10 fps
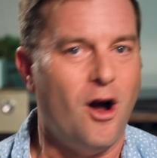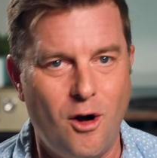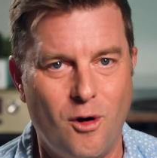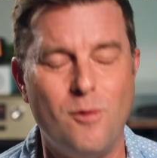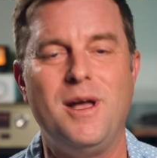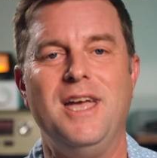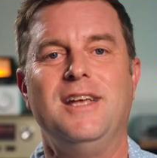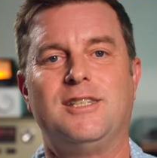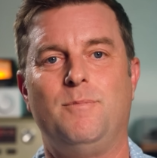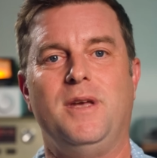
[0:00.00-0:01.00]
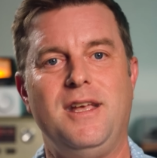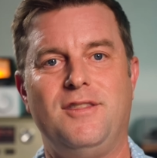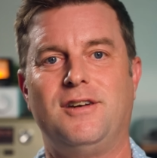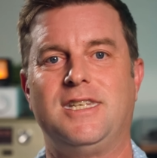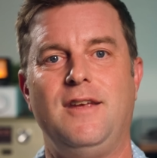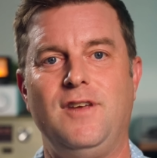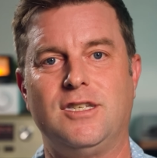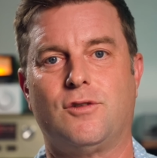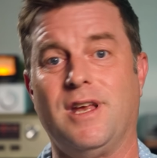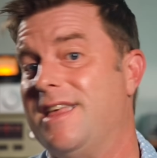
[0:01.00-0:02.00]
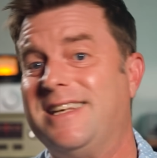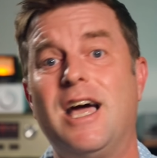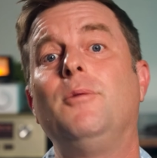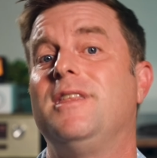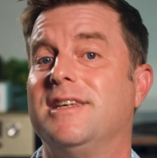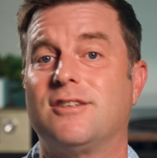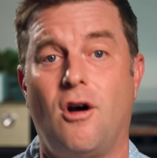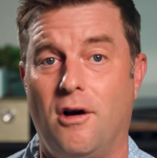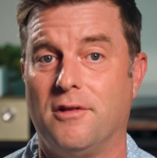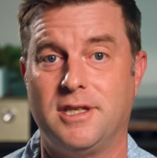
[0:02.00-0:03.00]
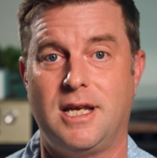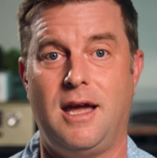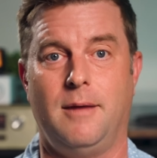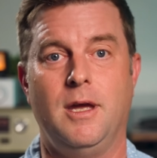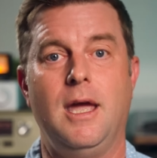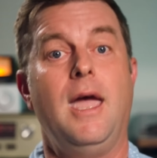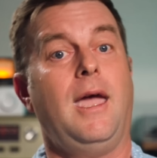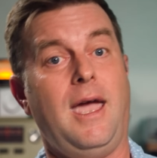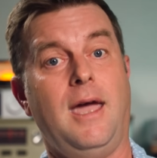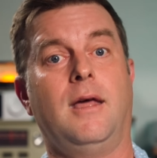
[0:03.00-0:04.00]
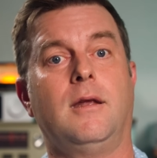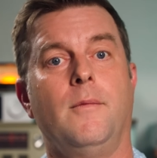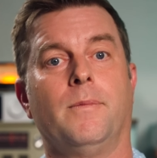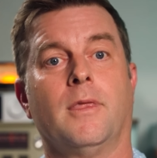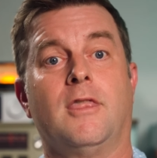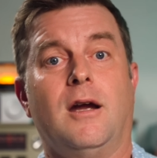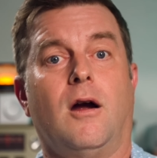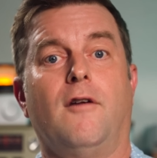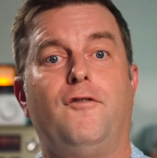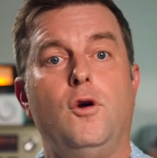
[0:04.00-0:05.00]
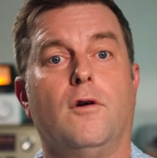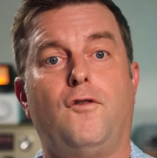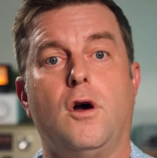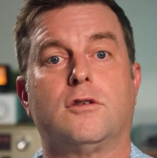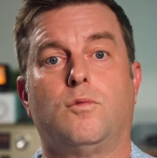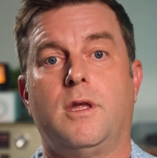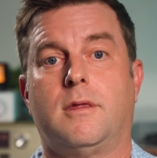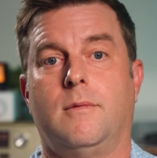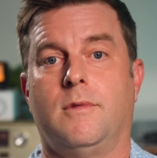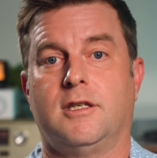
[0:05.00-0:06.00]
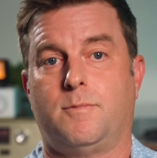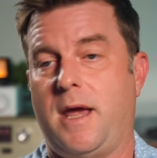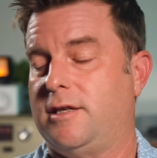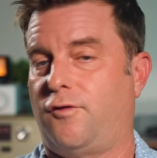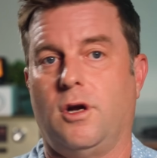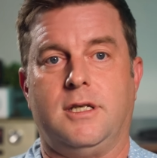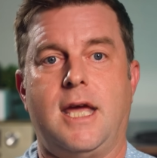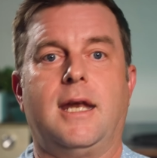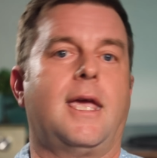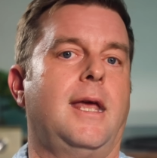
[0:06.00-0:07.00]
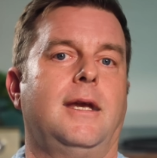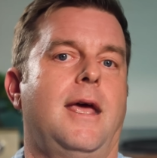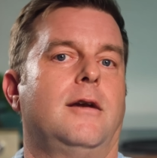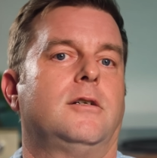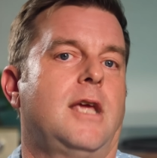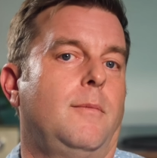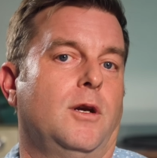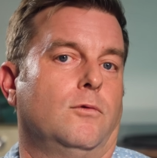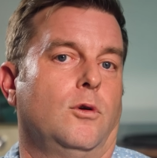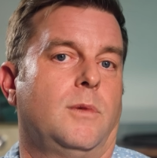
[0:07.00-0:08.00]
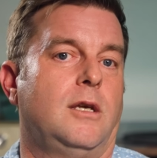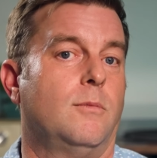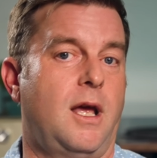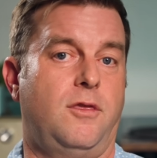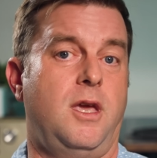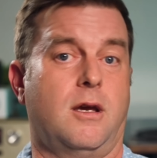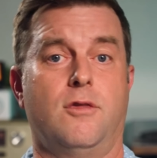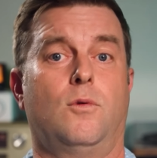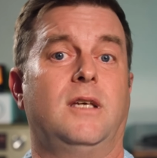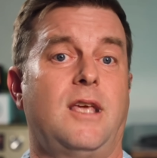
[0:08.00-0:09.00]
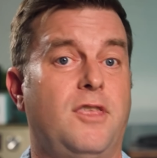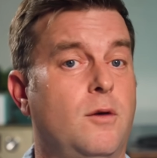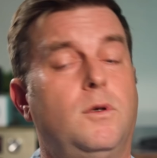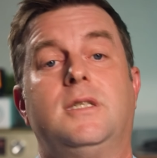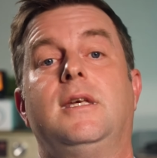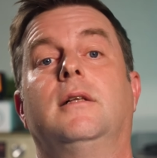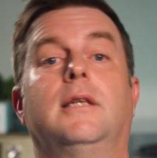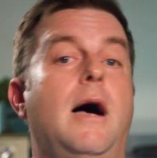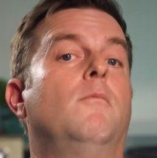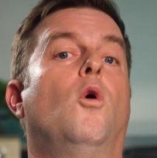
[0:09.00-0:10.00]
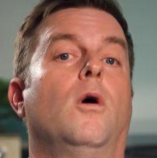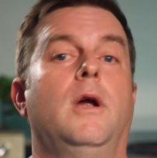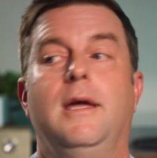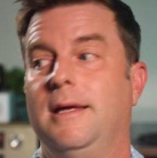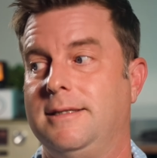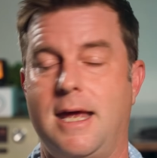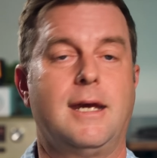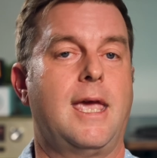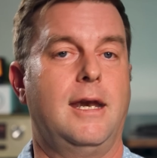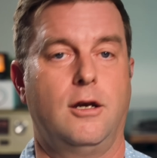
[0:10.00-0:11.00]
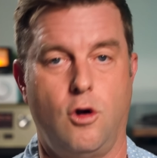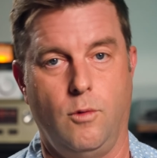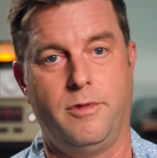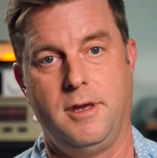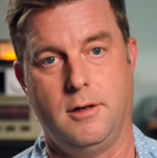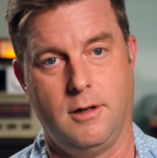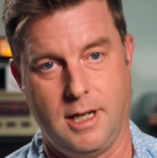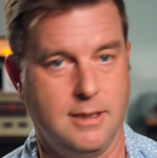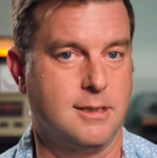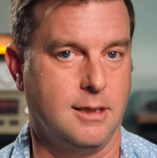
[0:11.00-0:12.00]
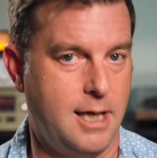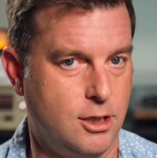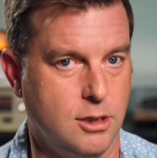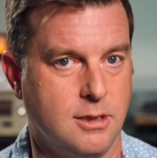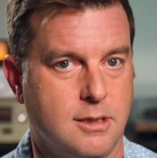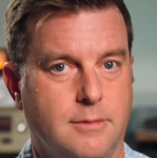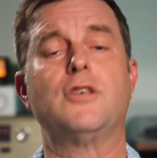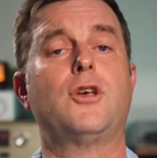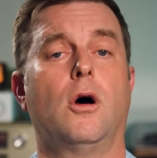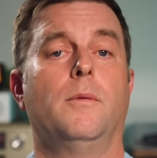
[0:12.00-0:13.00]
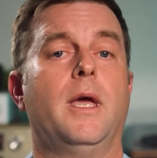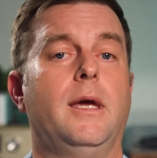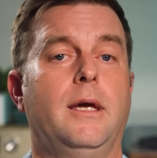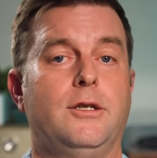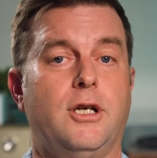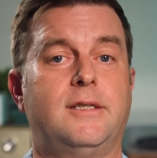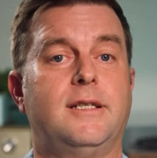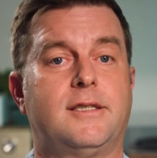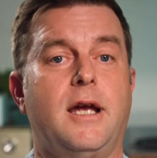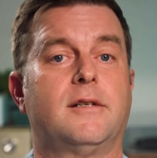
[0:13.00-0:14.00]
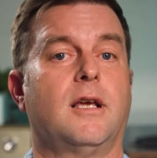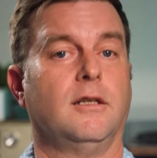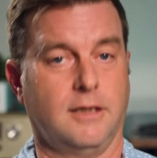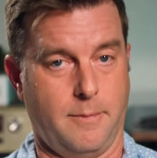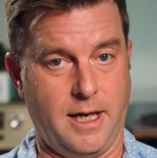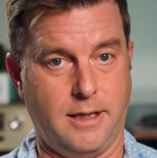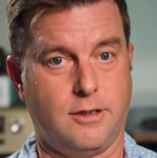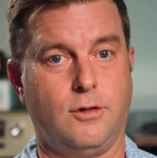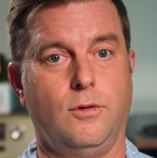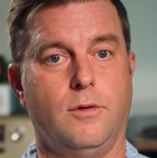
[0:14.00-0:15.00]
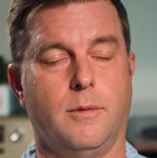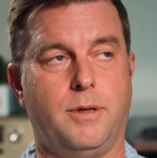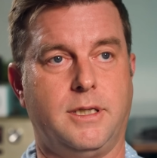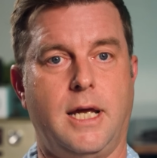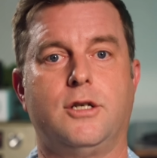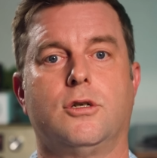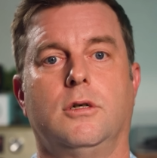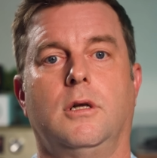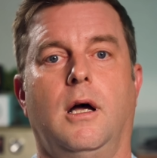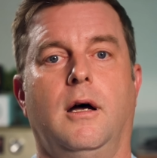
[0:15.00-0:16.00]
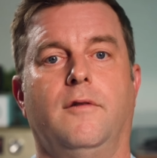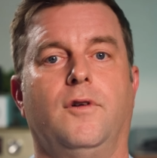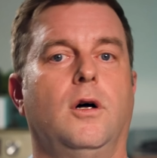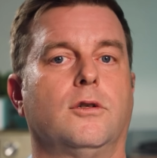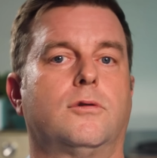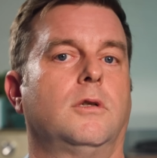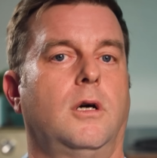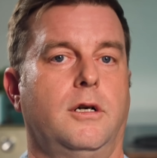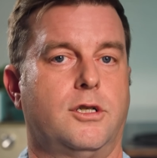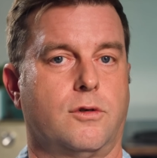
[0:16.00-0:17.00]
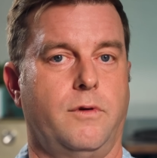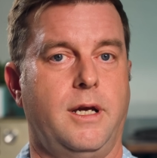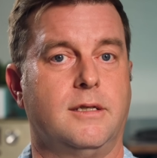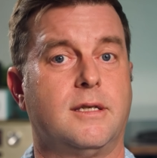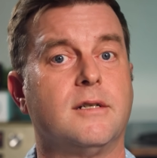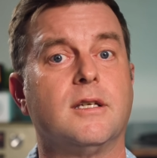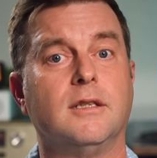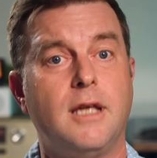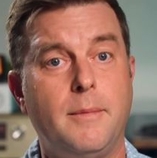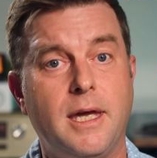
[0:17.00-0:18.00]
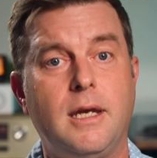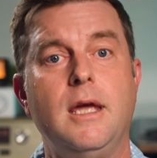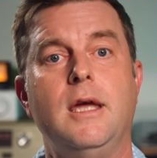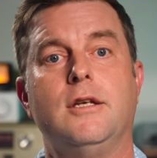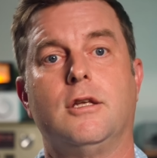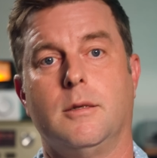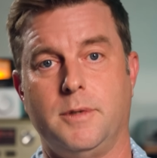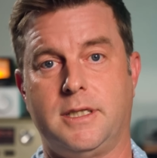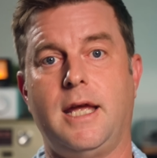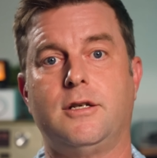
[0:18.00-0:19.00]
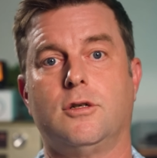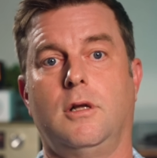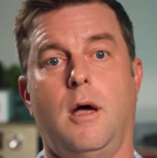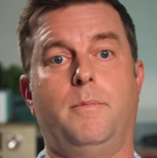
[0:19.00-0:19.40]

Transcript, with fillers: home to be their TV screen. They tell me this all the time. And there are fewer folks with the space for a dedicated entertainment room than you might think. Otherwise, I think we'd see a lot more dedicated home theater installations. So, just as there's a limit to the potential of ultra large screens, there's a limit to the potential